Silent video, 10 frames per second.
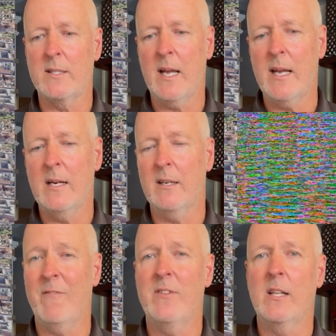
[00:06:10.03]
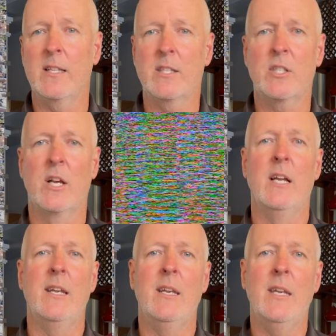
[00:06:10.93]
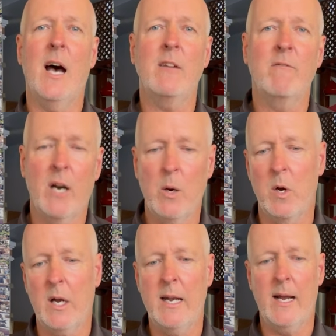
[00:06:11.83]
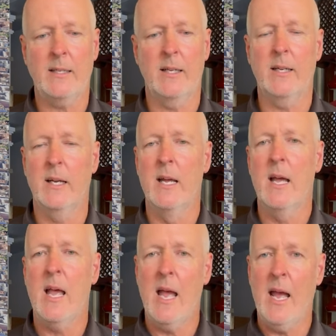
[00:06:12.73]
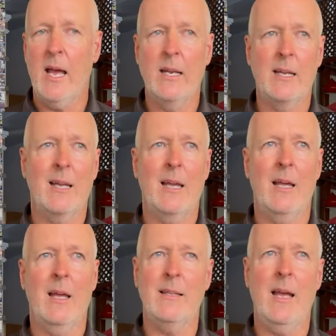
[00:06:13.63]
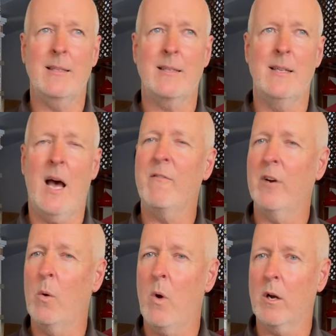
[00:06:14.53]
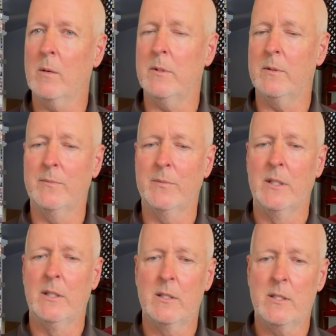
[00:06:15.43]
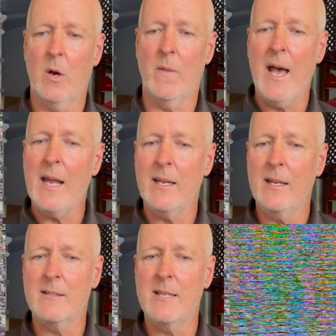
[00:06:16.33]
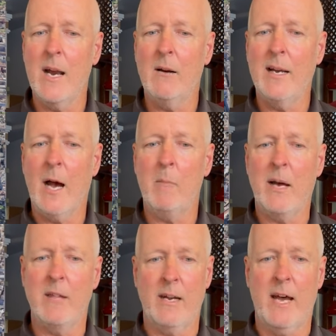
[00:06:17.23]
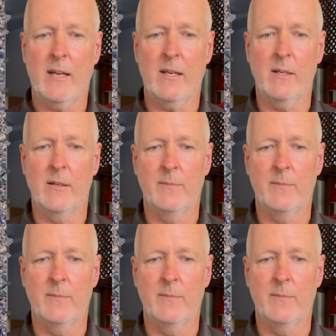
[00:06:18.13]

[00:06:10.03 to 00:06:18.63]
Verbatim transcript: stay here is I feel it's not very well connected, and it's not very walkable. So that is the area out by the Vatican.